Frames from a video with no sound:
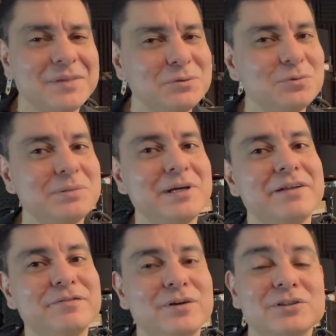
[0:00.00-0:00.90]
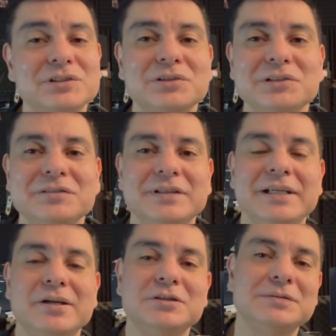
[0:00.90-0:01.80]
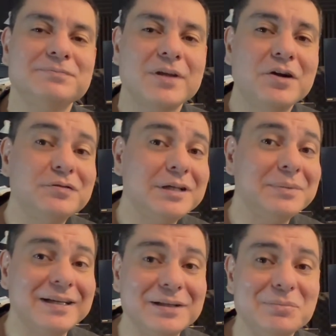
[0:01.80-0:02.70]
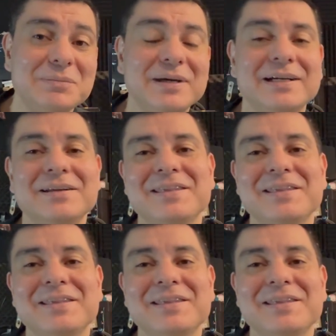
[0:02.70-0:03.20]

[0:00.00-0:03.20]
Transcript: That was one of my first earlier videos. Hopefully I'm getting a little bit better.